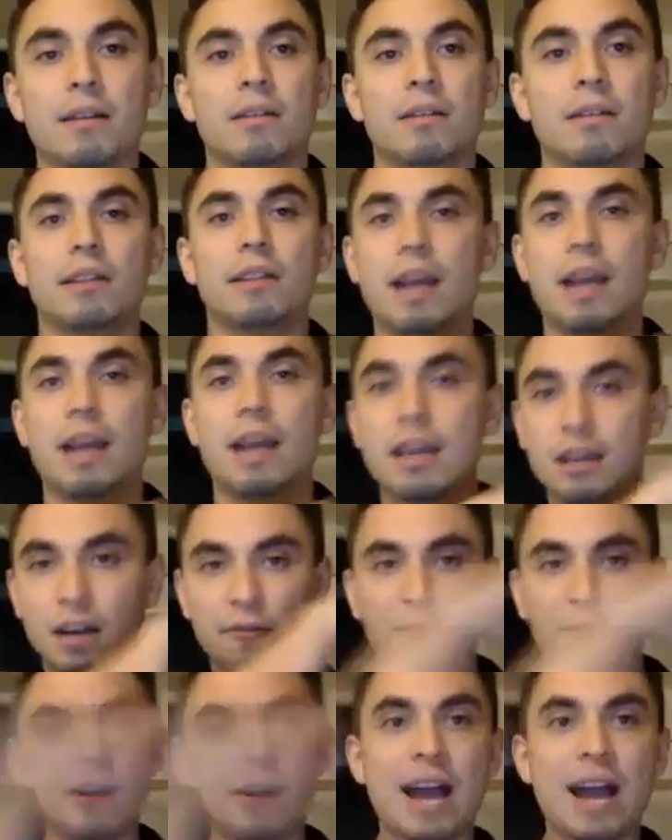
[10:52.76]
like a
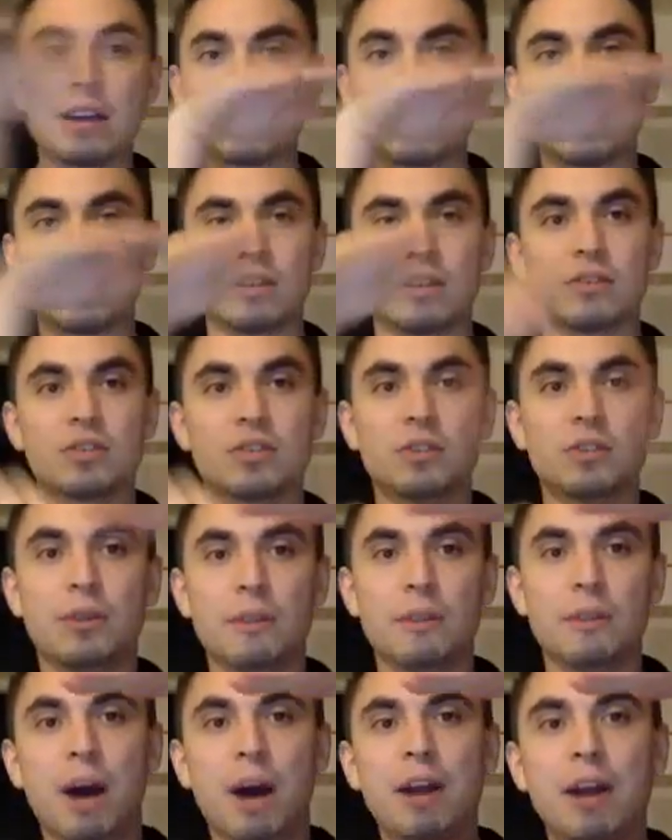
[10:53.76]
fraction. So in
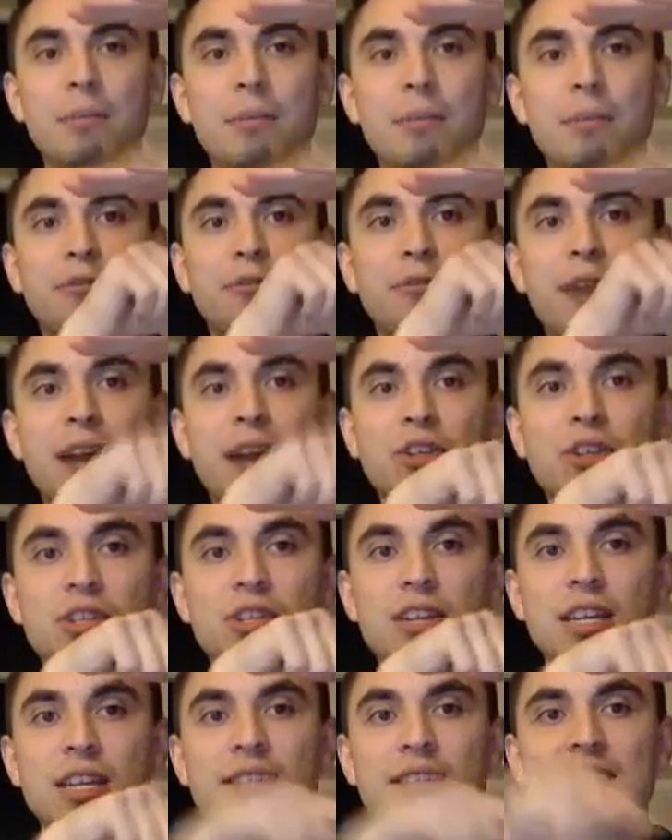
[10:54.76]
the bottom of the
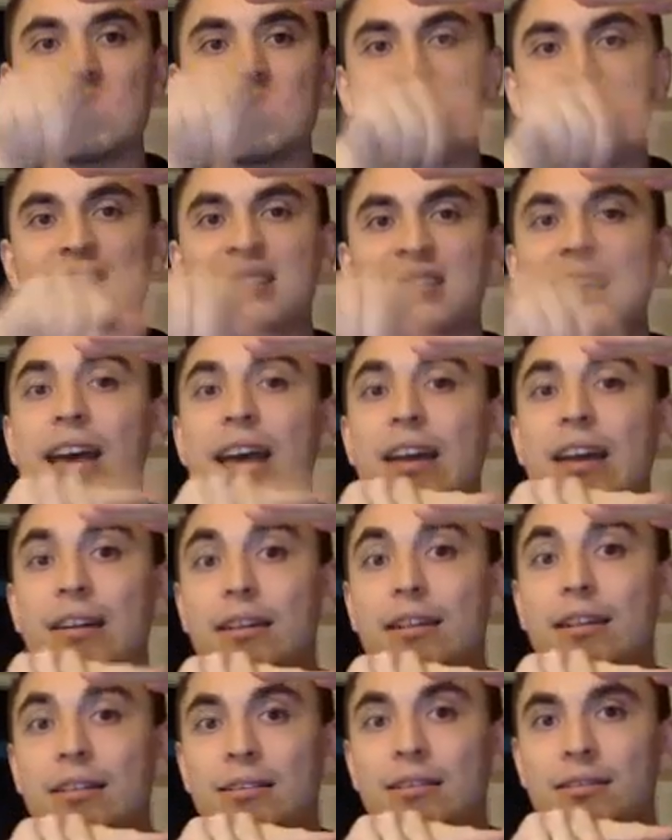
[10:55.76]
fraction, it says 10,
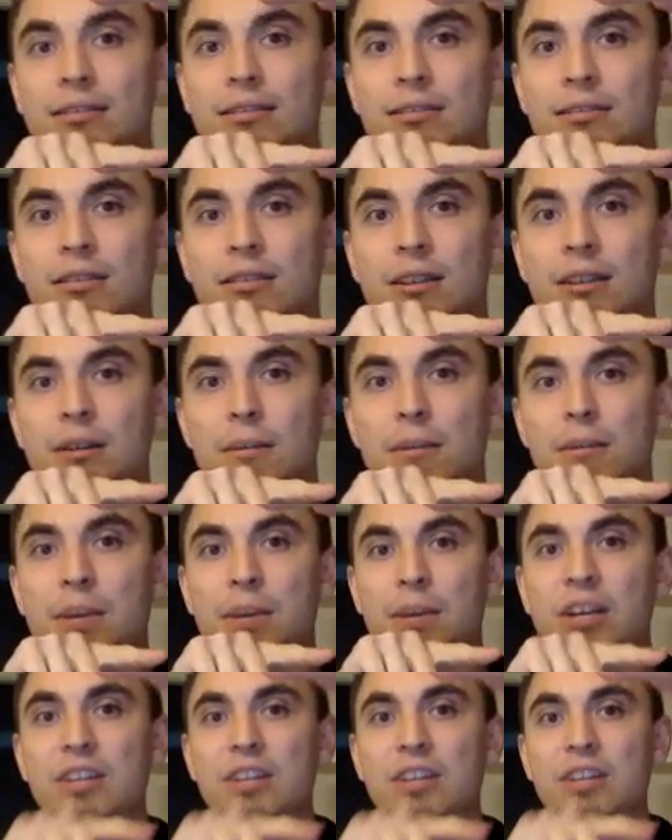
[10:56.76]

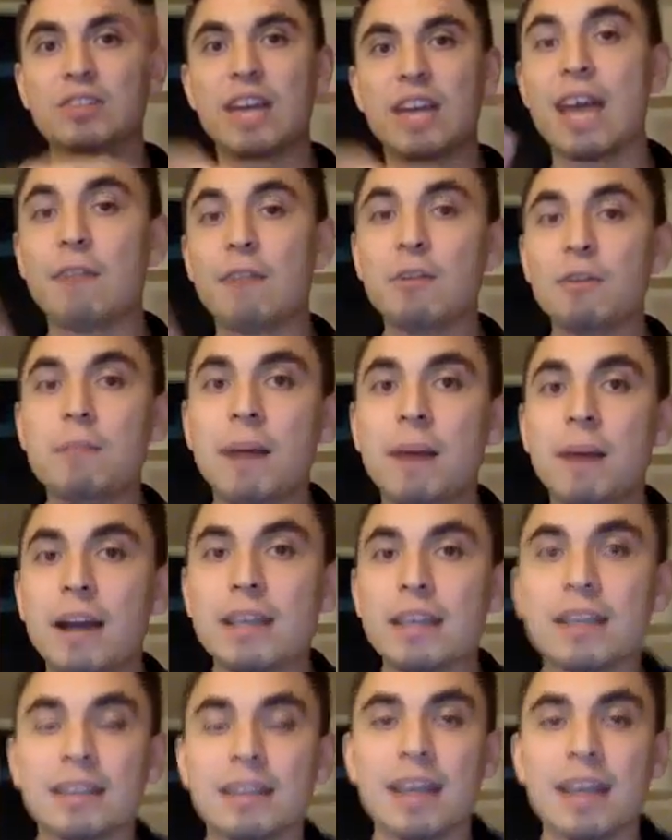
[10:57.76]
because
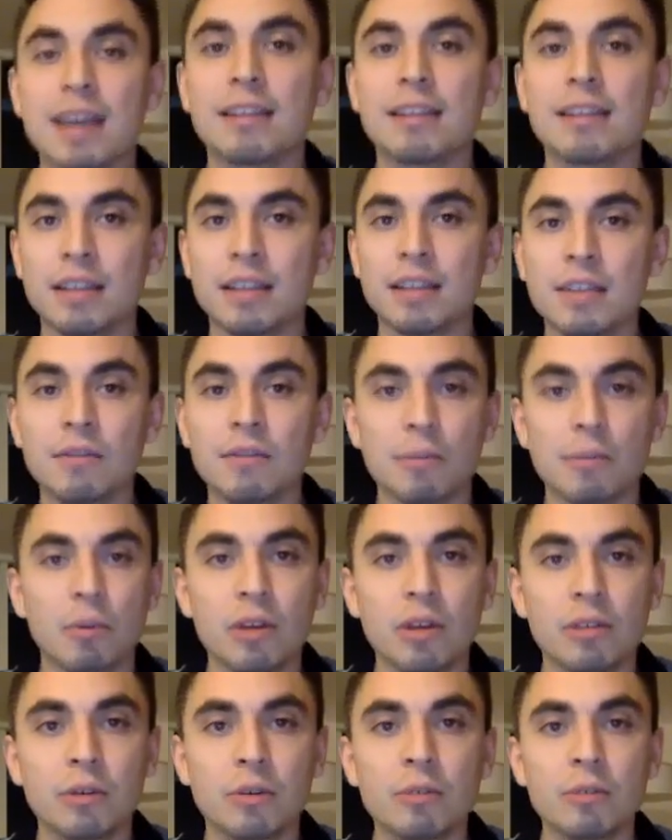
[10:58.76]
everybody can't leave the
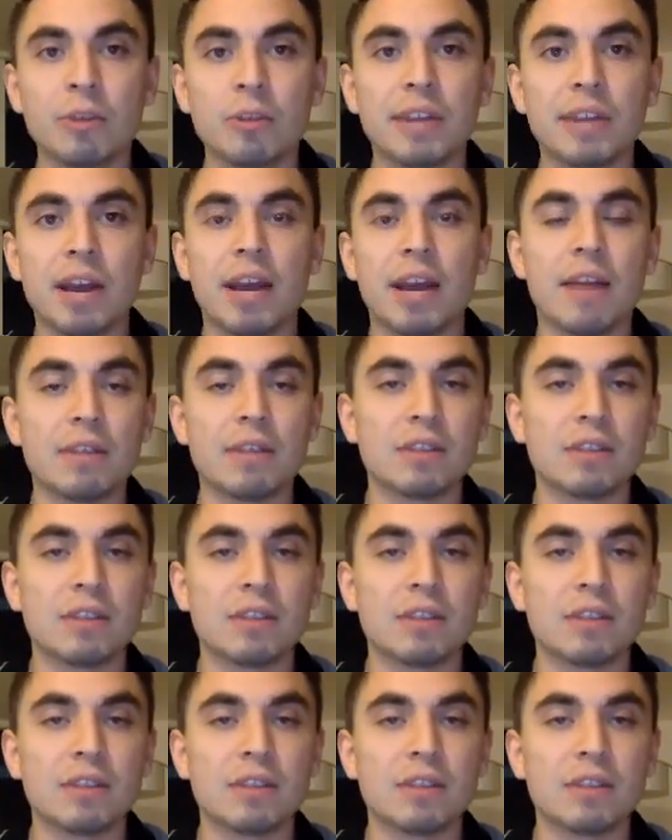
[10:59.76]
boiling room without having